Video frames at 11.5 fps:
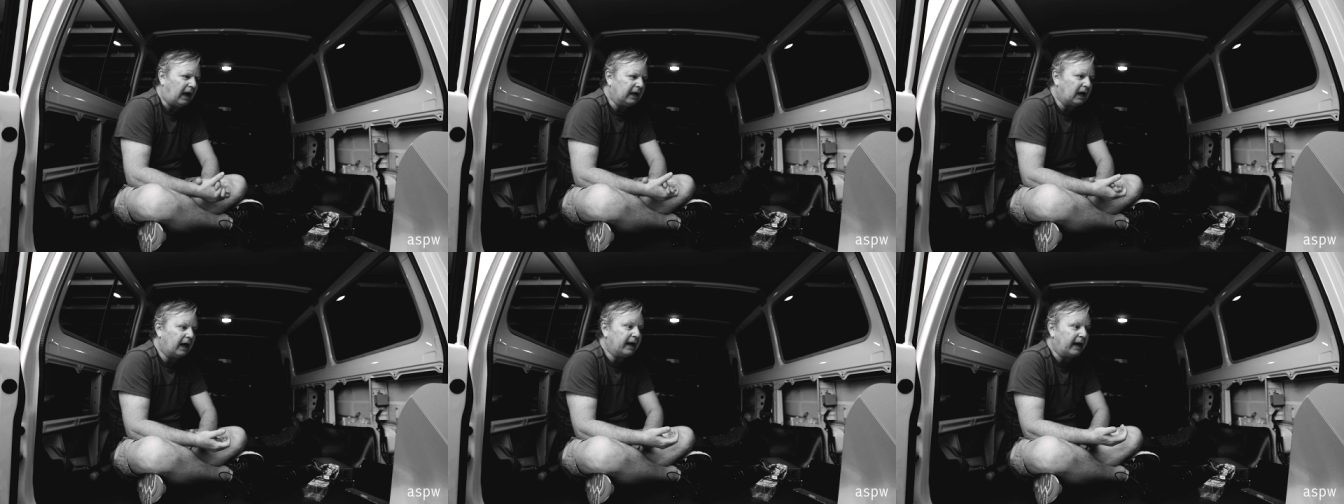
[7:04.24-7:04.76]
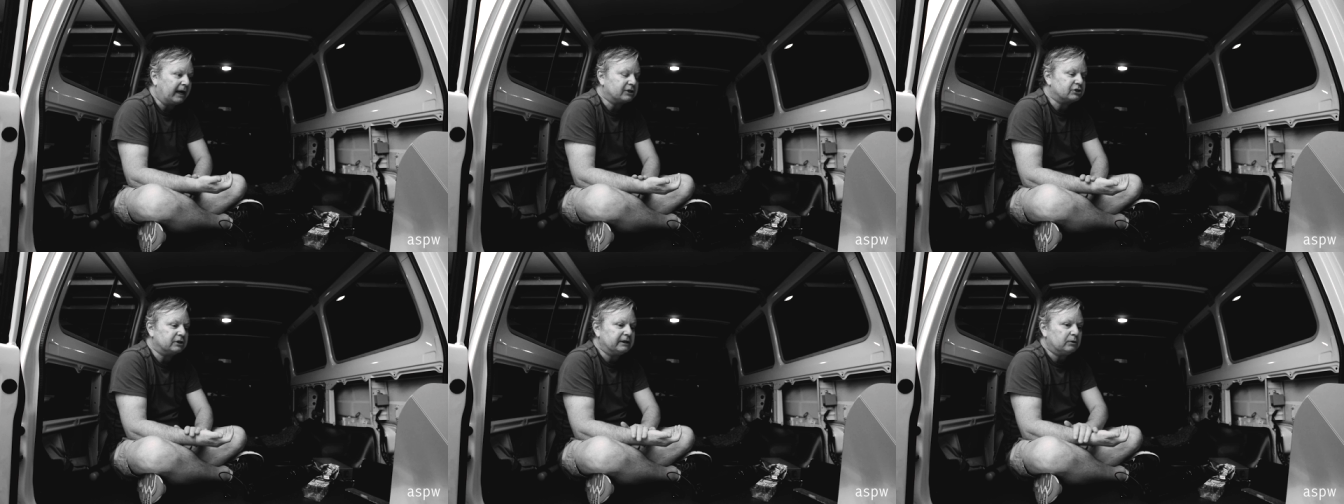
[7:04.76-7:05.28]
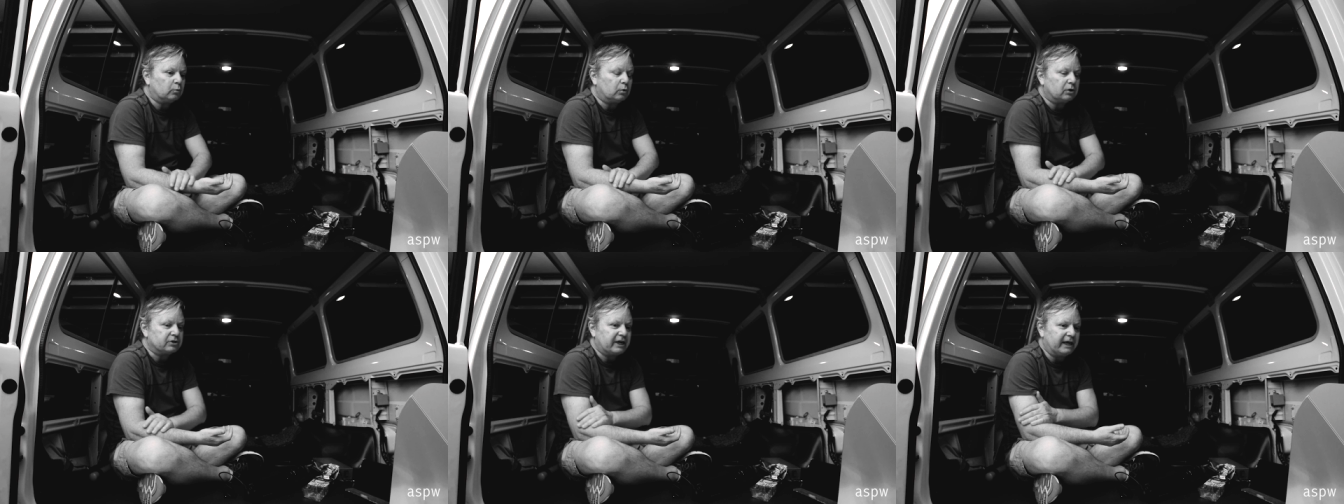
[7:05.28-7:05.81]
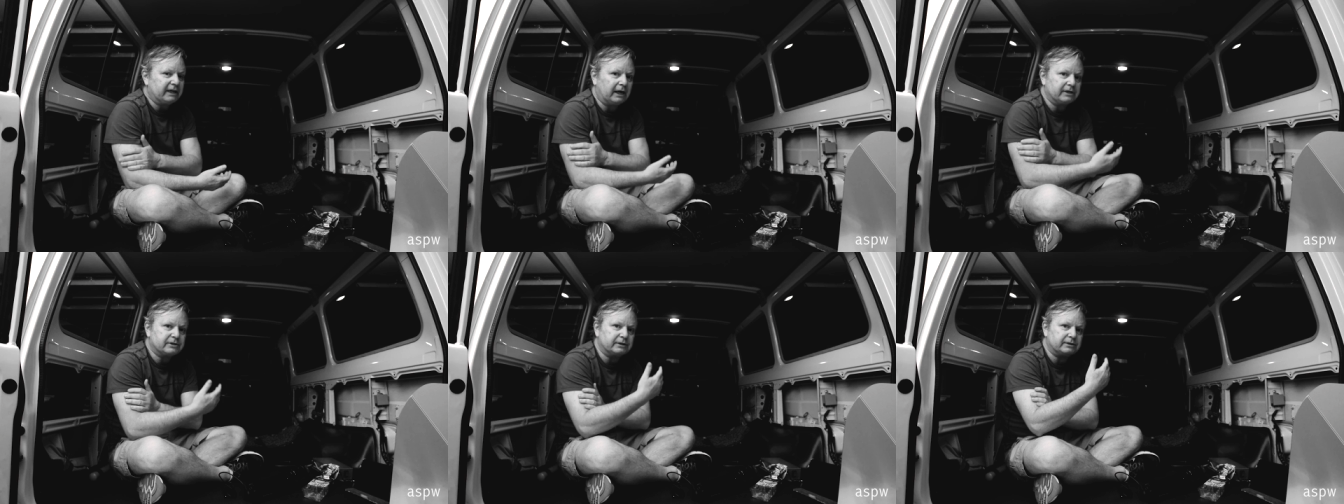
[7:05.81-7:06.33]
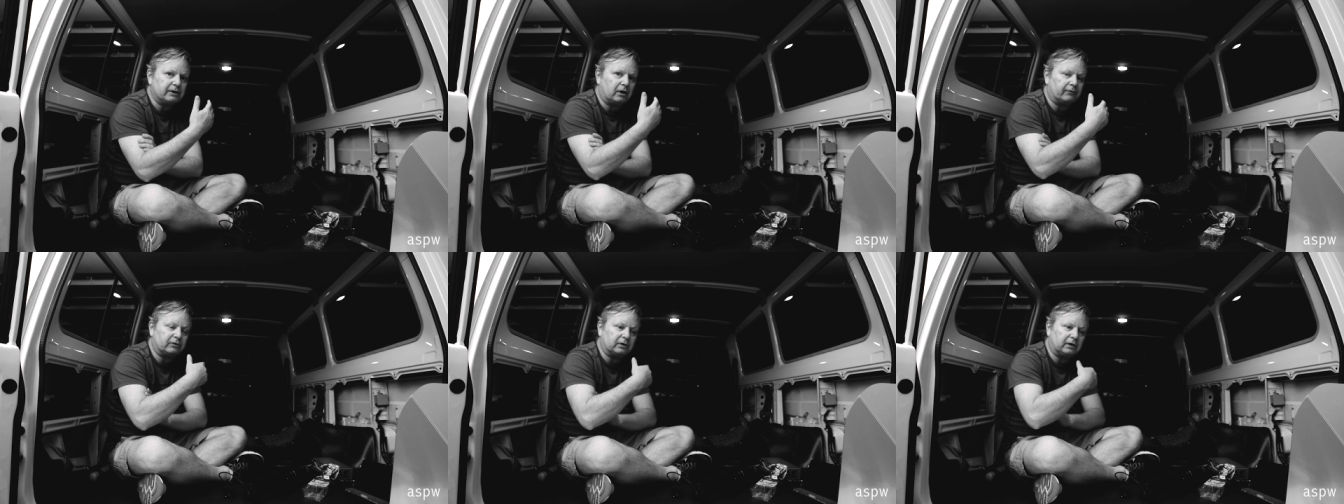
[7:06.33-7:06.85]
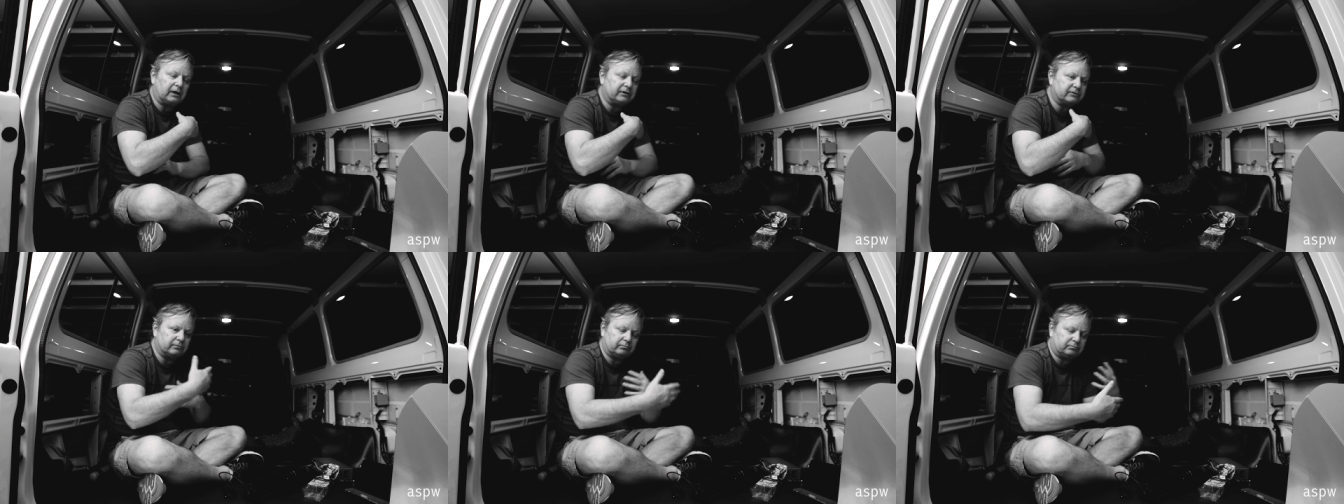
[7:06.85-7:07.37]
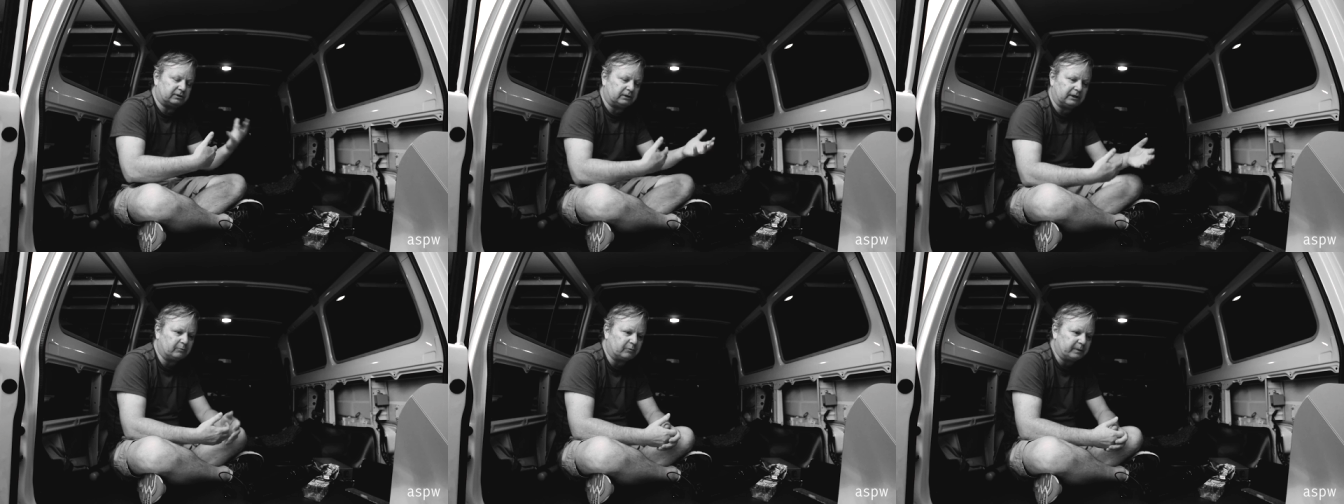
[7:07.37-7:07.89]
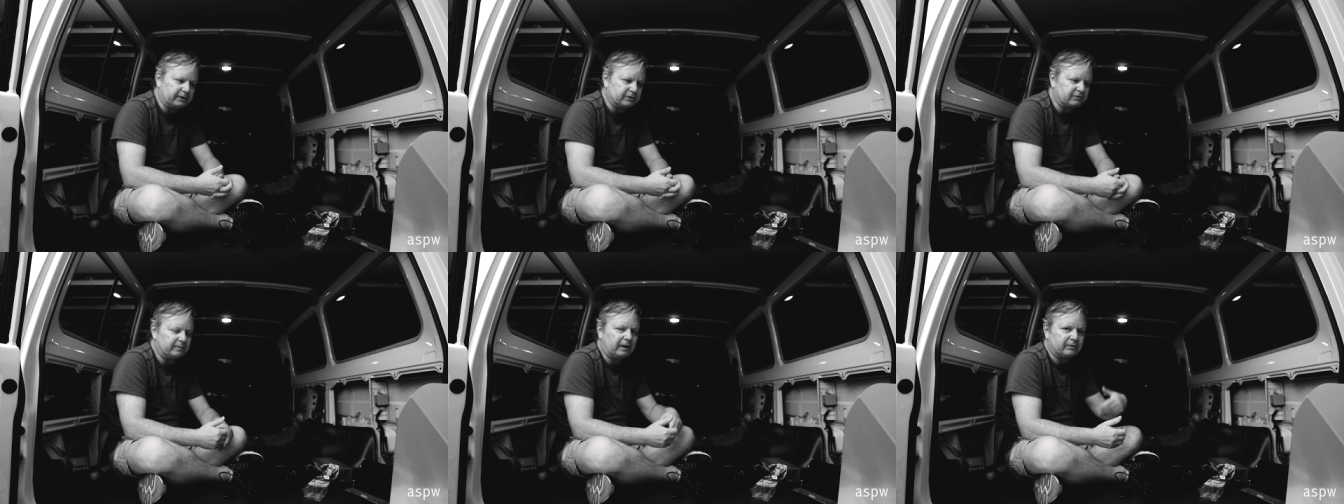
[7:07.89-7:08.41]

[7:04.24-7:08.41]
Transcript: And I actually was headhunted after I did a number of pictures of him.